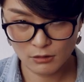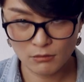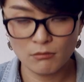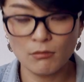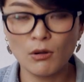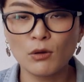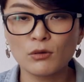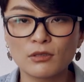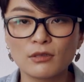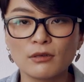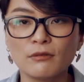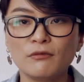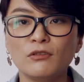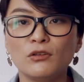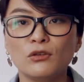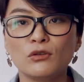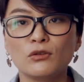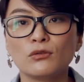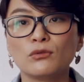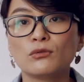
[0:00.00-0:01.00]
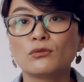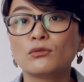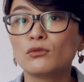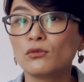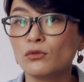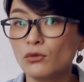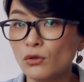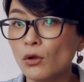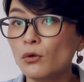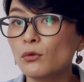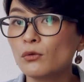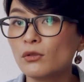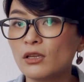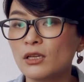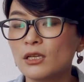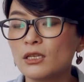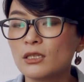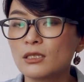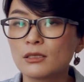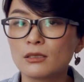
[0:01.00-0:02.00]
most of you know
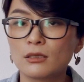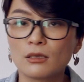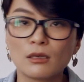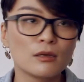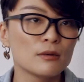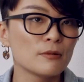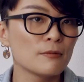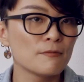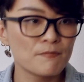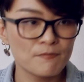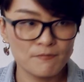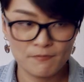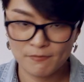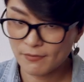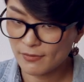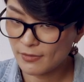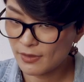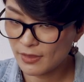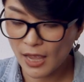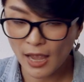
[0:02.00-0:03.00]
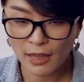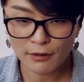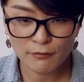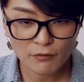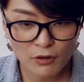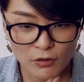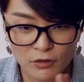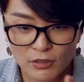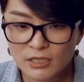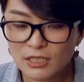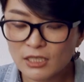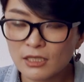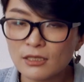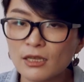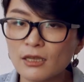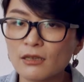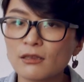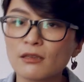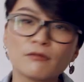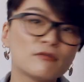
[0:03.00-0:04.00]
this, not very
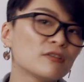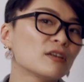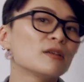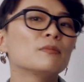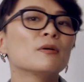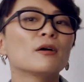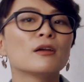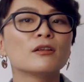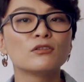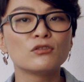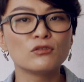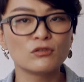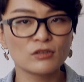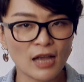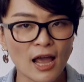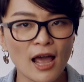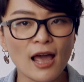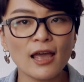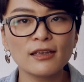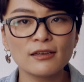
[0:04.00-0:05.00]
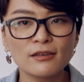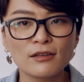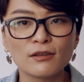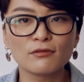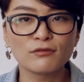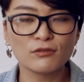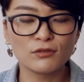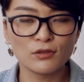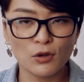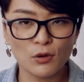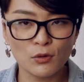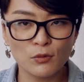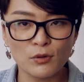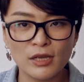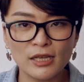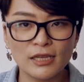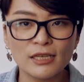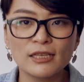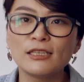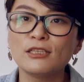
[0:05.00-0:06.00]
detail of it, but kind of know
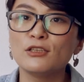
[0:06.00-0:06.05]
it.